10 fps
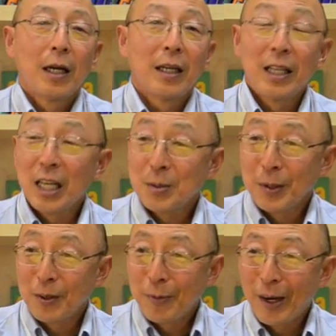
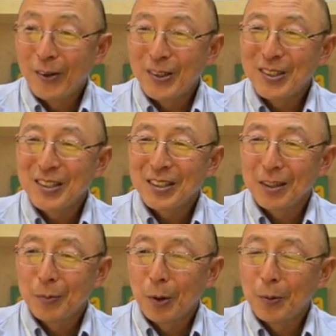engagement of parents
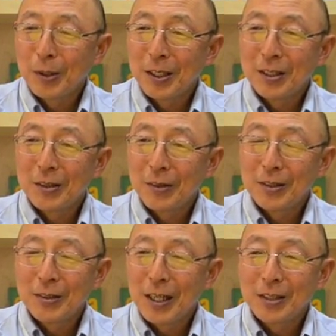appropriately in their
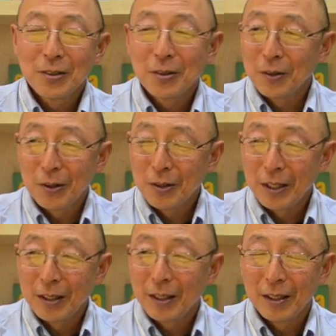education, so,
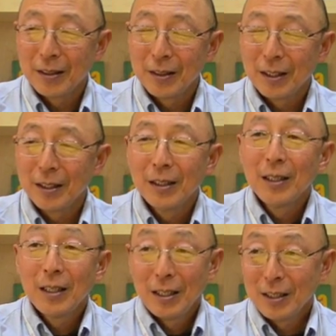and
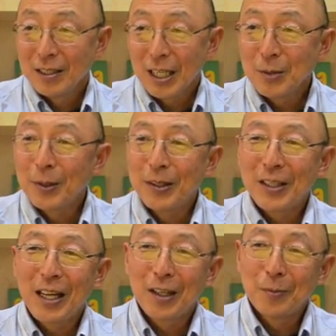assessment and
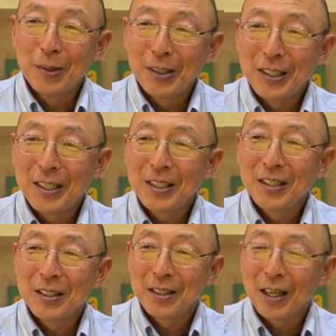accountability,
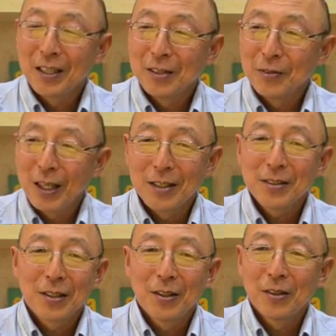the kinds of
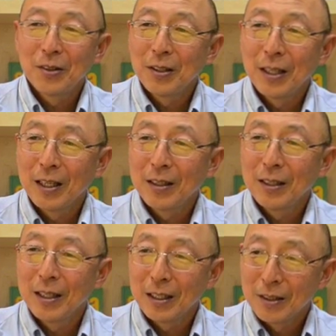tests that are that
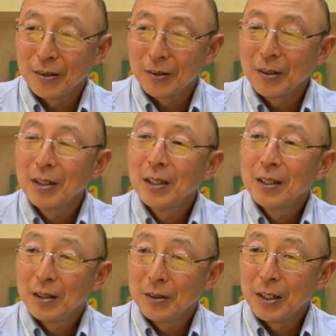that they're
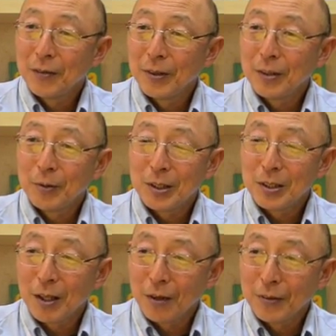they're given, which
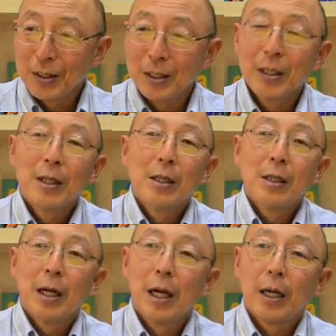is often
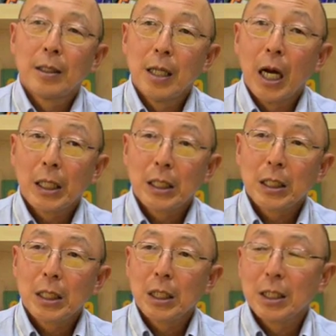uh, not
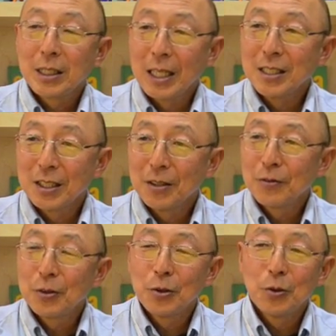uh,
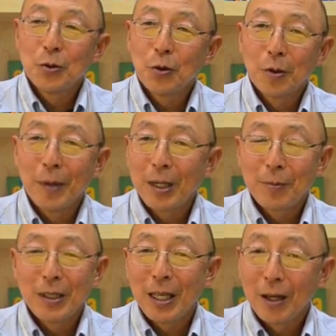sensitive to or might
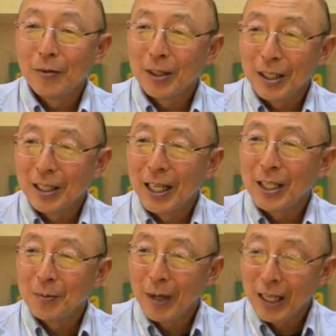be heavily
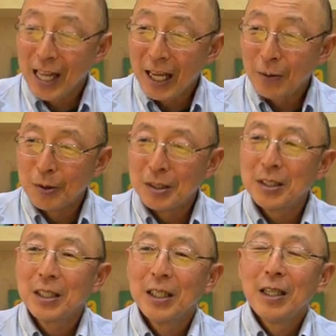laden by
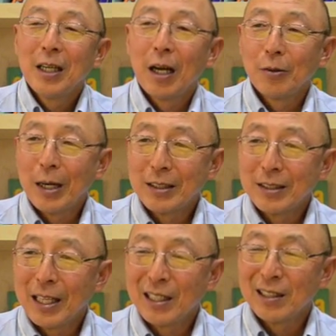language, uh, rather
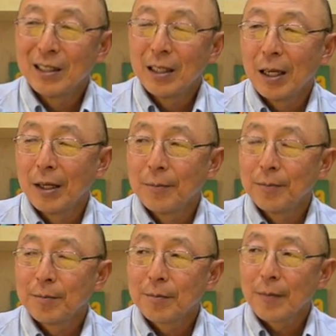than um,
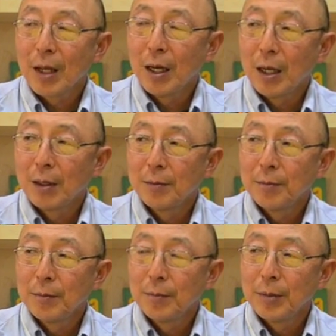uh,
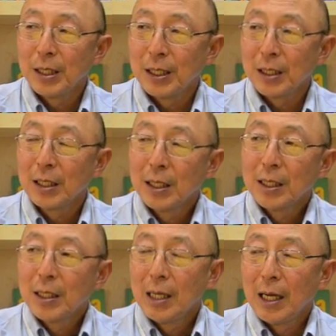being
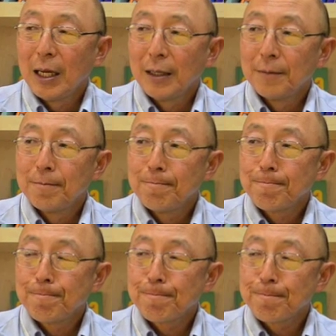uh,
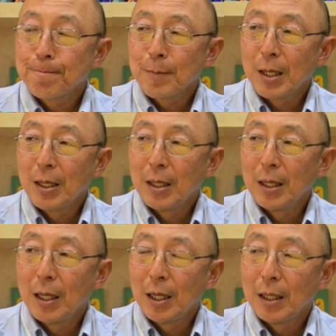
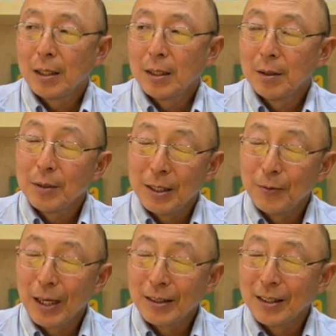uh,
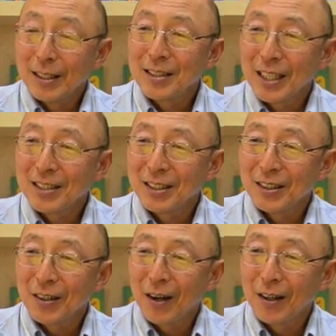rather than assessing
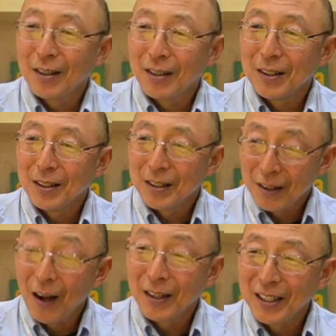the the the
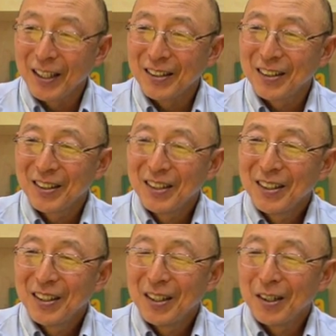content
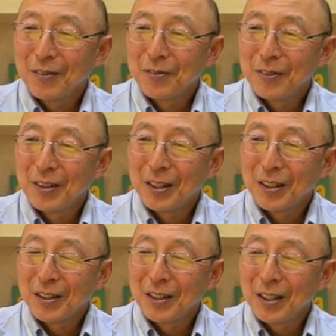of
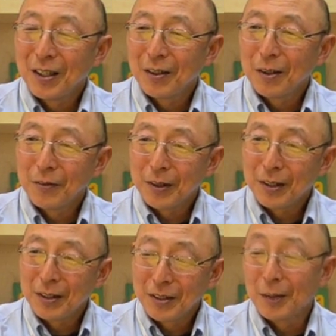the of the
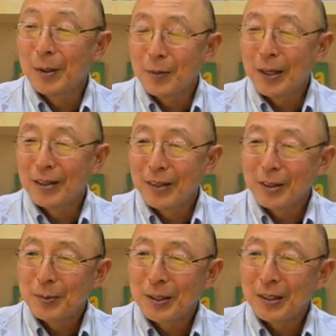subject matter
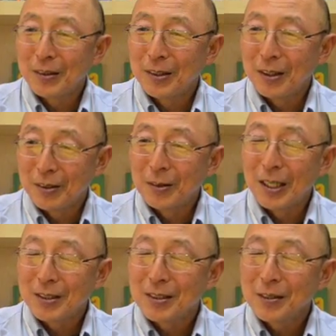that's being
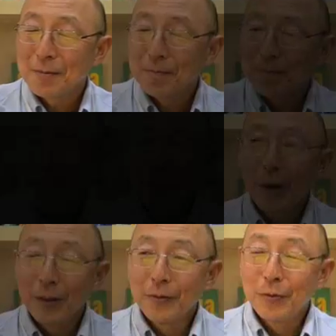addressed.
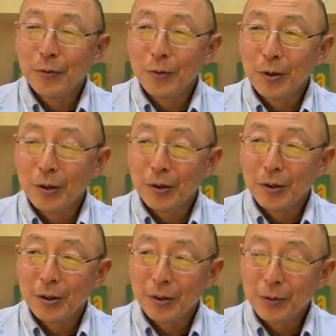Part of the
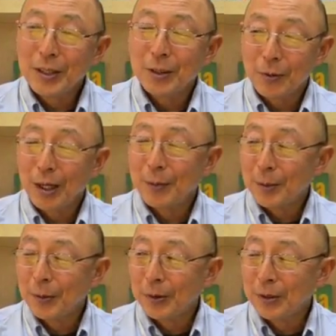the reason why
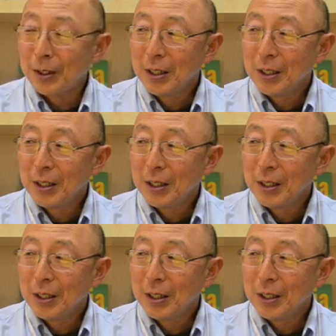people